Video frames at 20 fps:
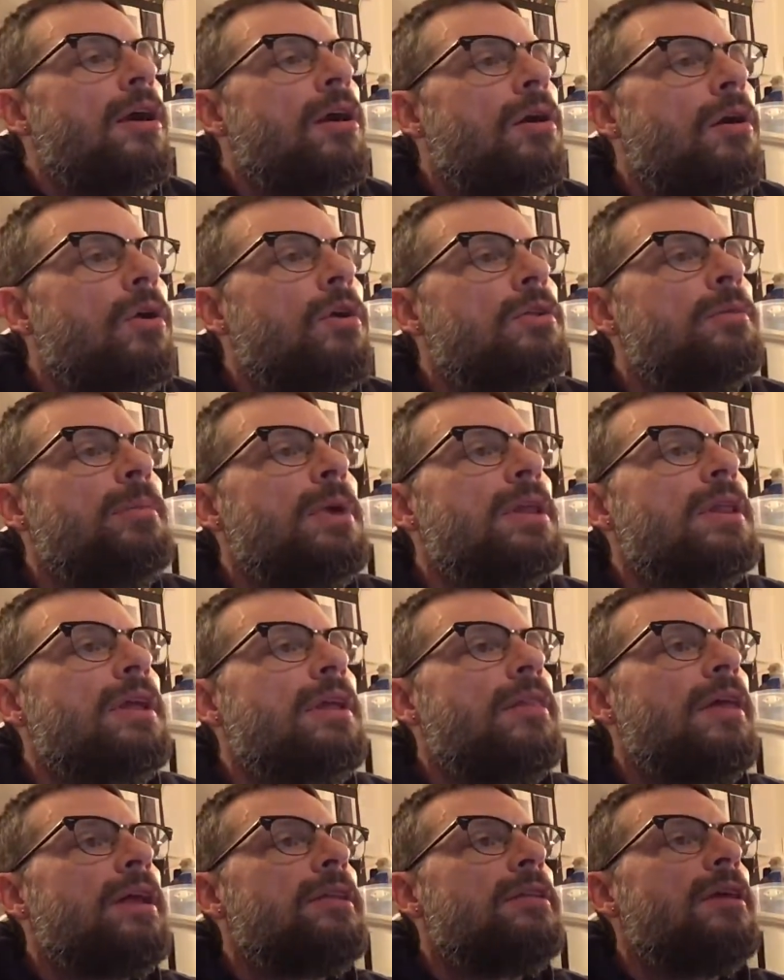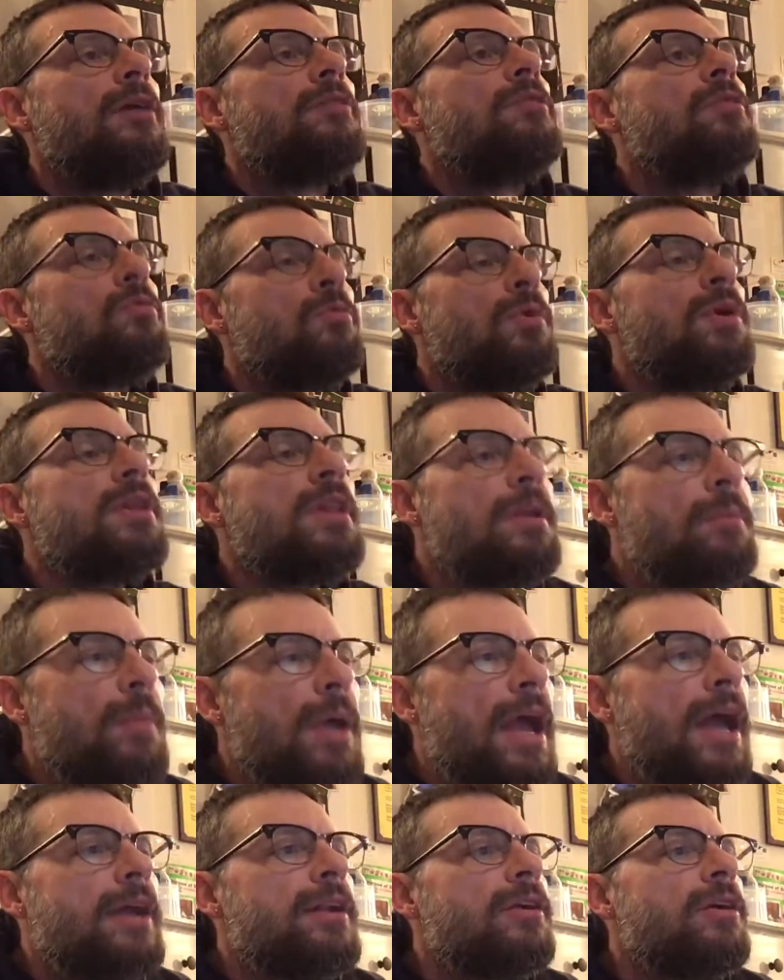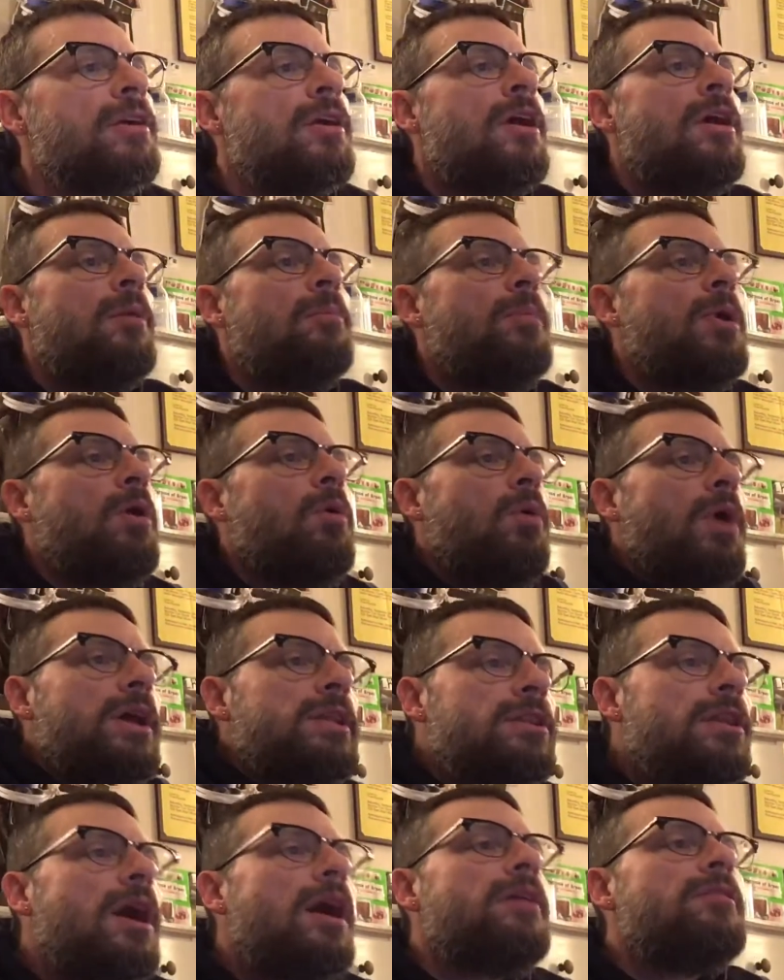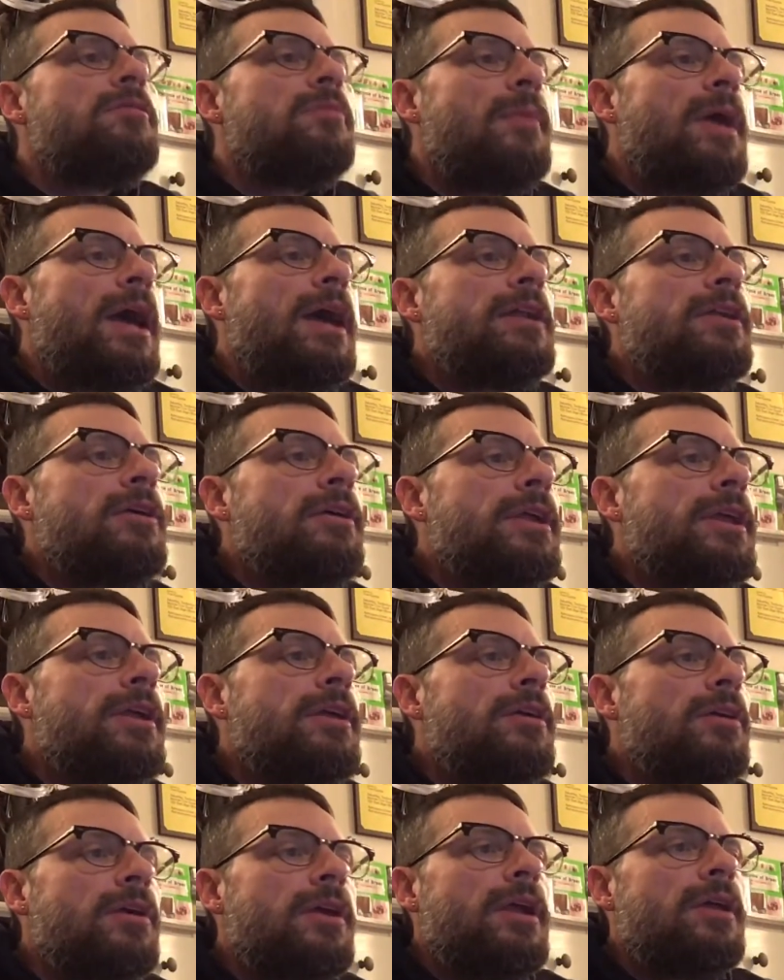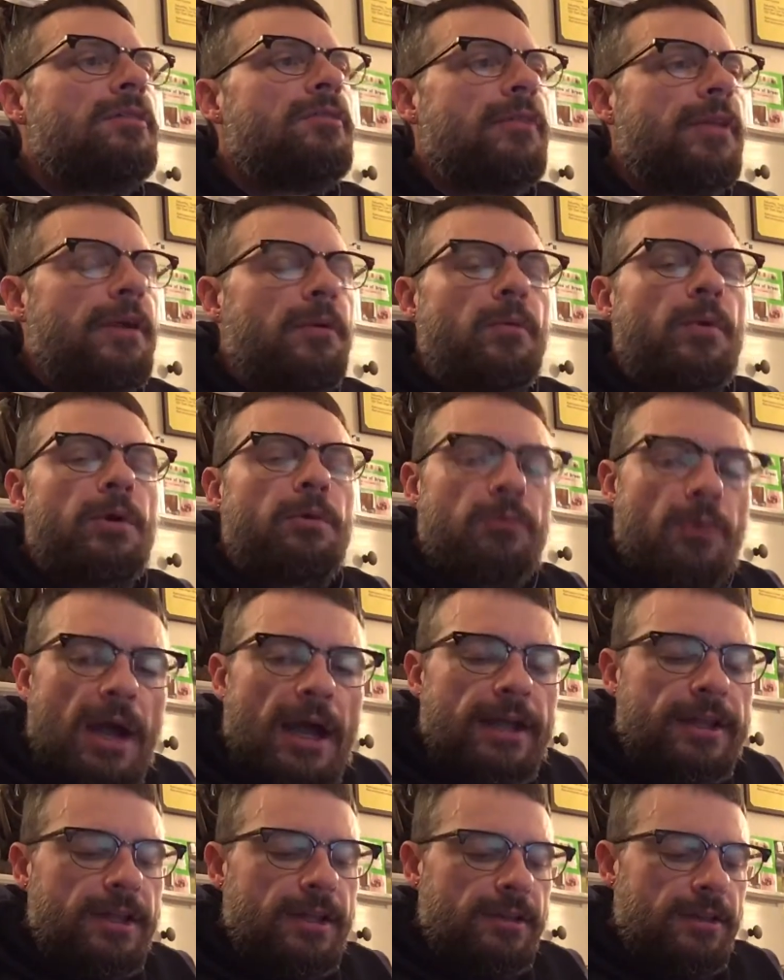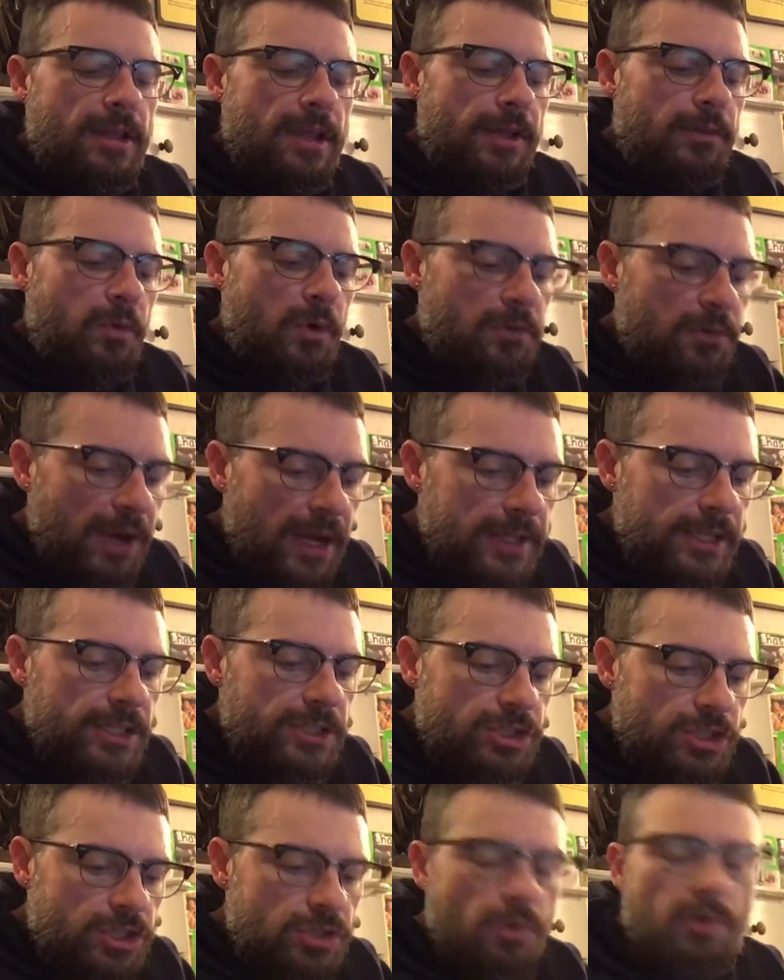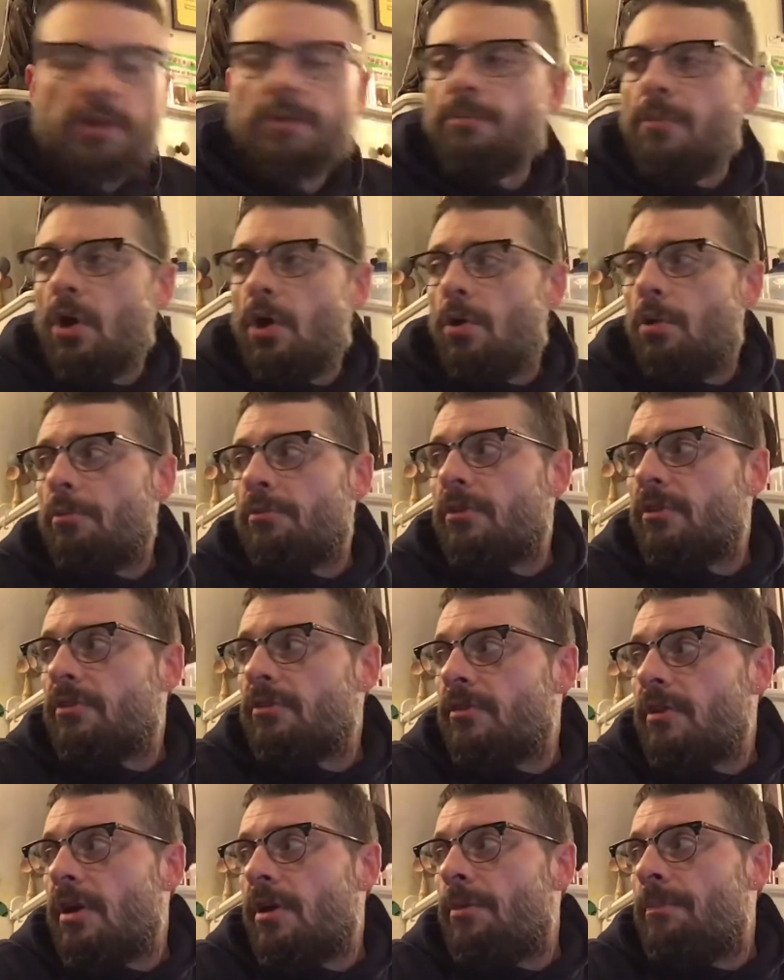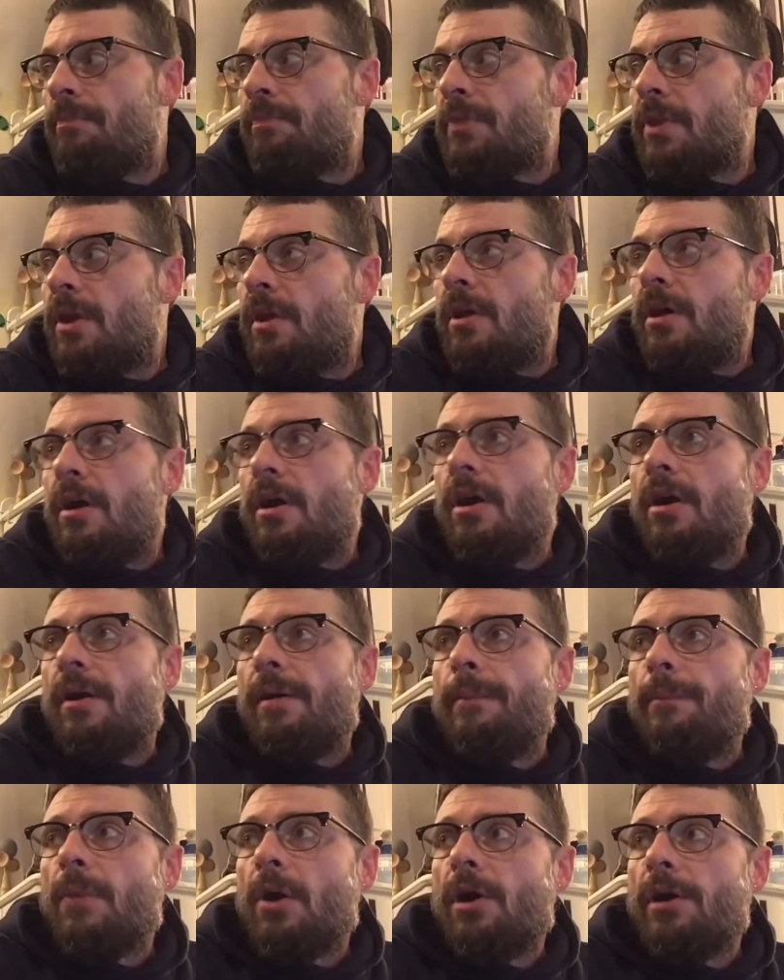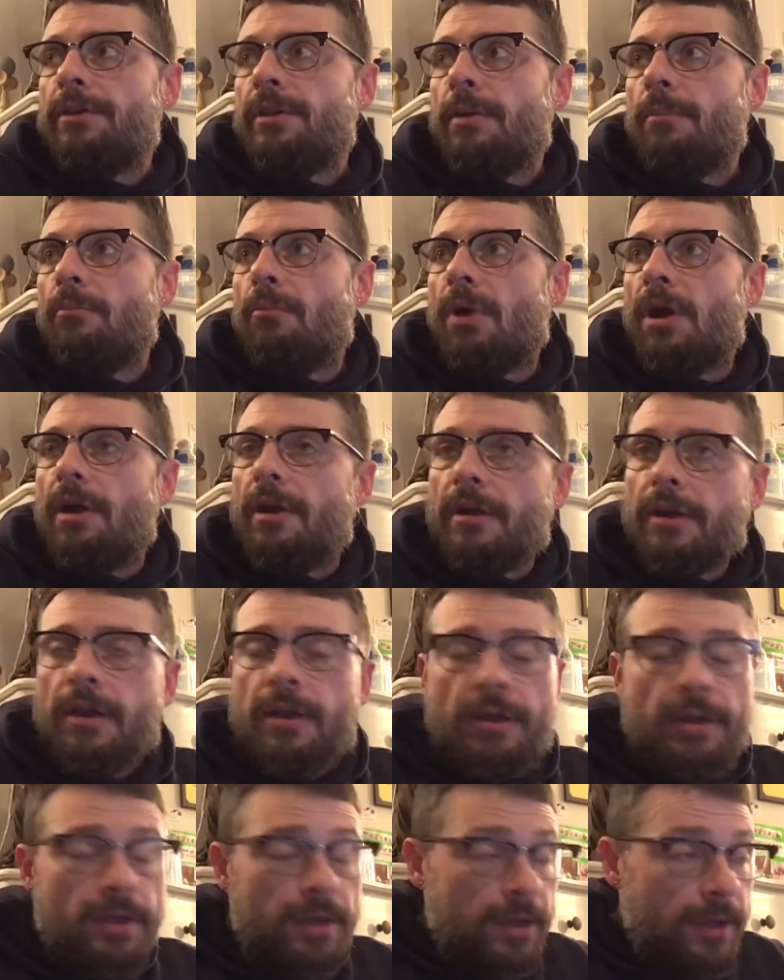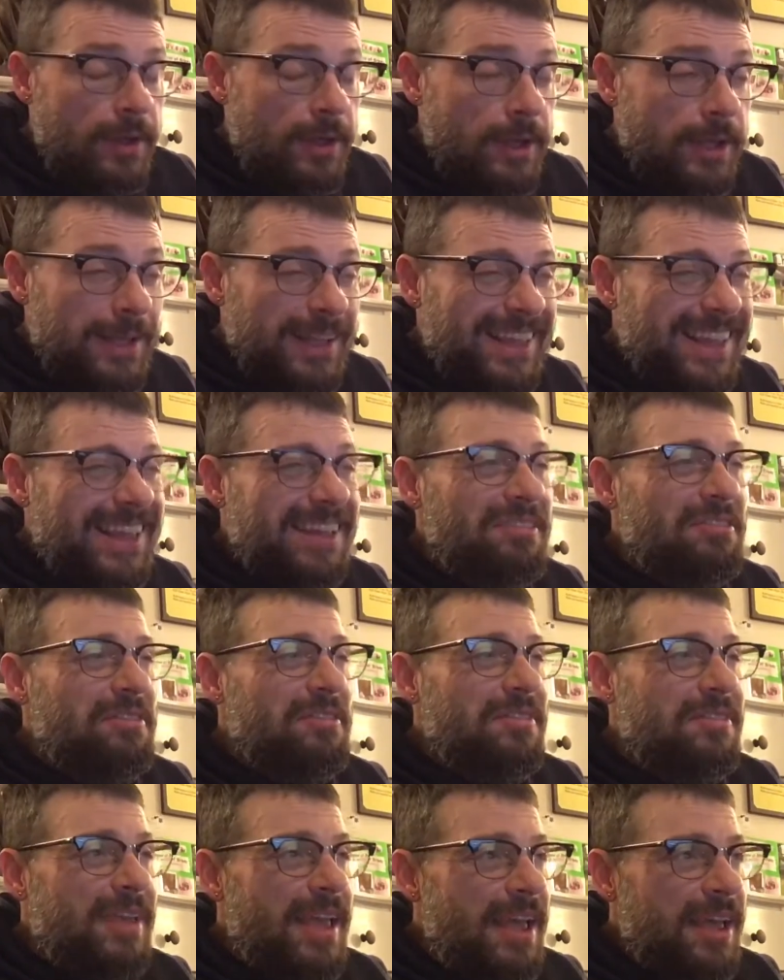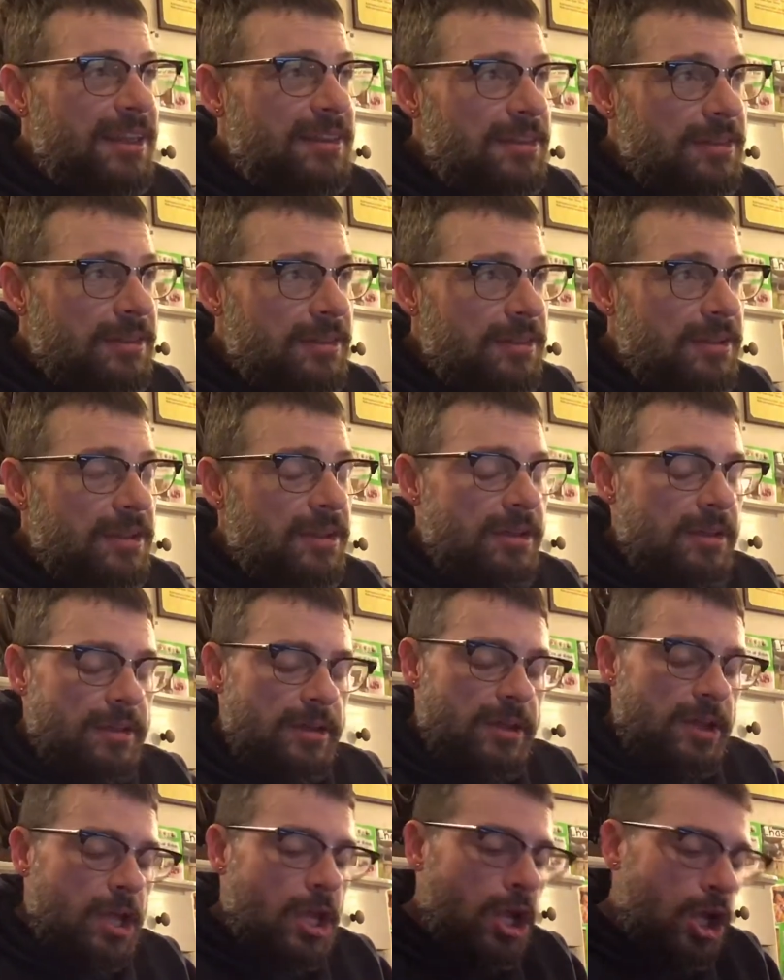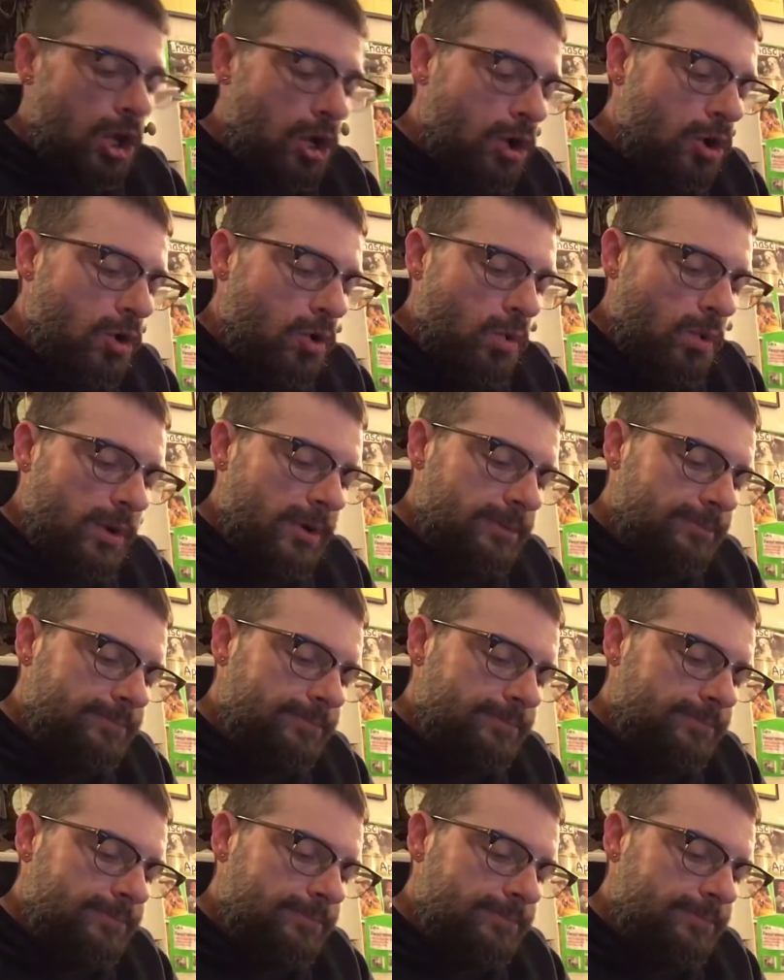Ultimately, that doesn't really matter. But what does matter here is that we're writing, and we're writing short poems. So, on your mark, get set, go.